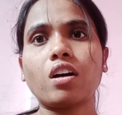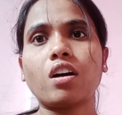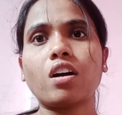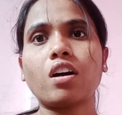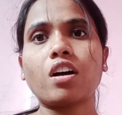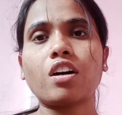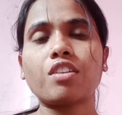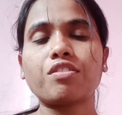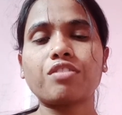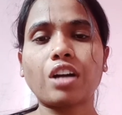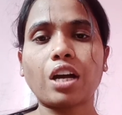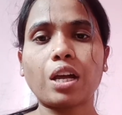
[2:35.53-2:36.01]

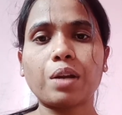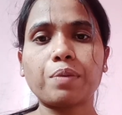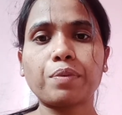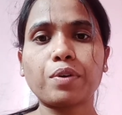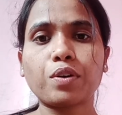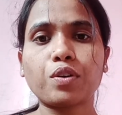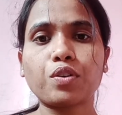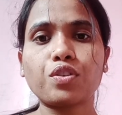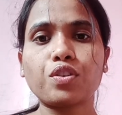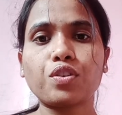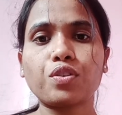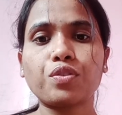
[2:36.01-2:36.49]

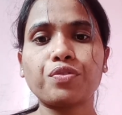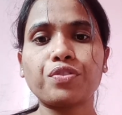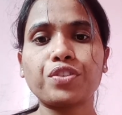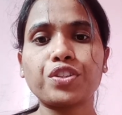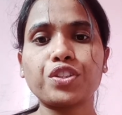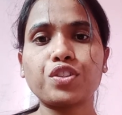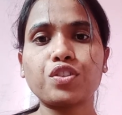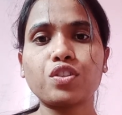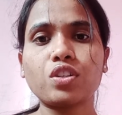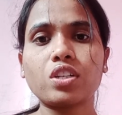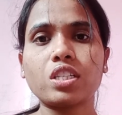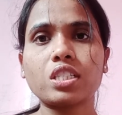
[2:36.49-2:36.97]

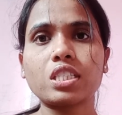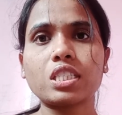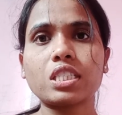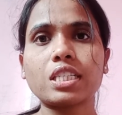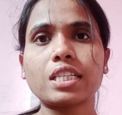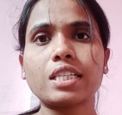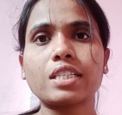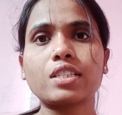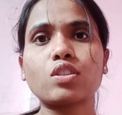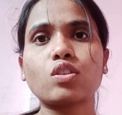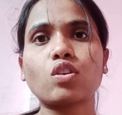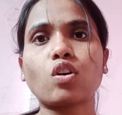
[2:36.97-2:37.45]
Pharmacovigilance
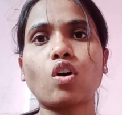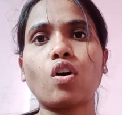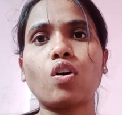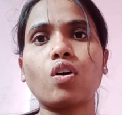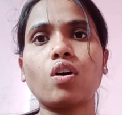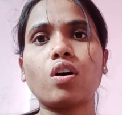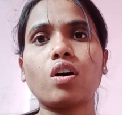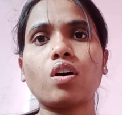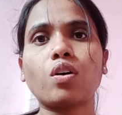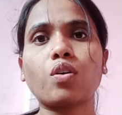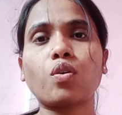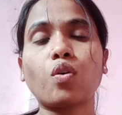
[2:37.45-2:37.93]
is
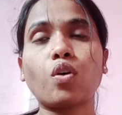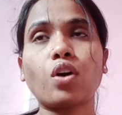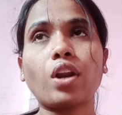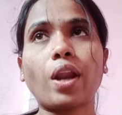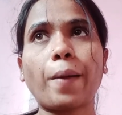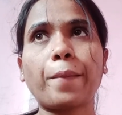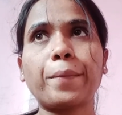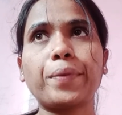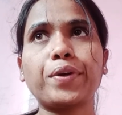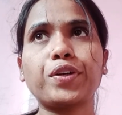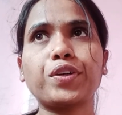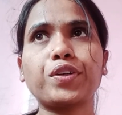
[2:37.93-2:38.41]

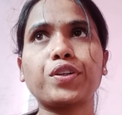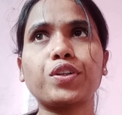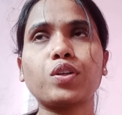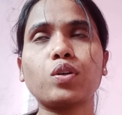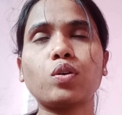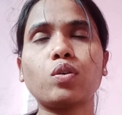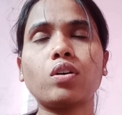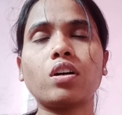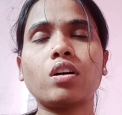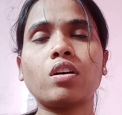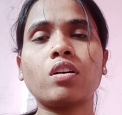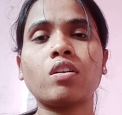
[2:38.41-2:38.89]

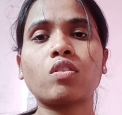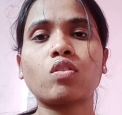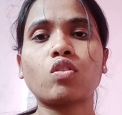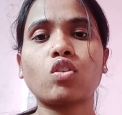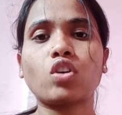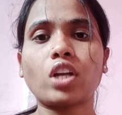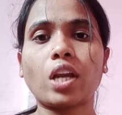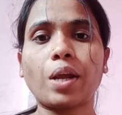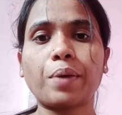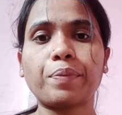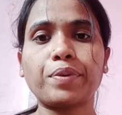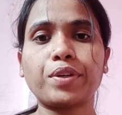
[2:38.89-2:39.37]

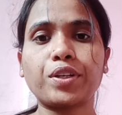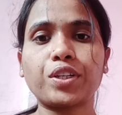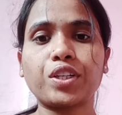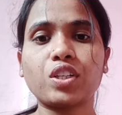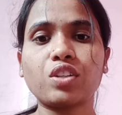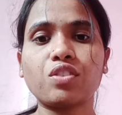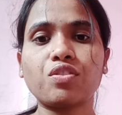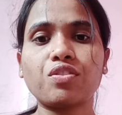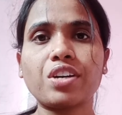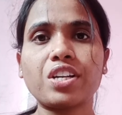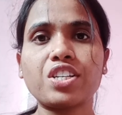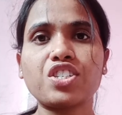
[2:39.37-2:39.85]

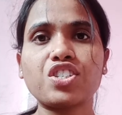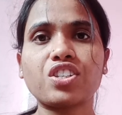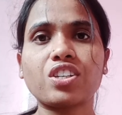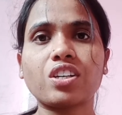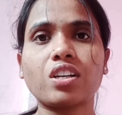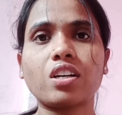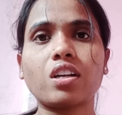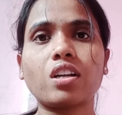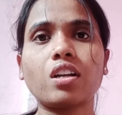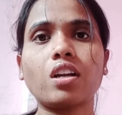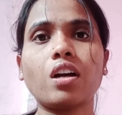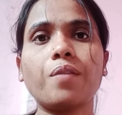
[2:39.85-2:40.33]
collaborative
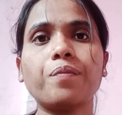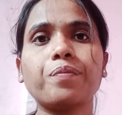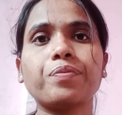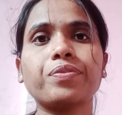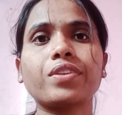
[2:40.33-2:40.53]
venture,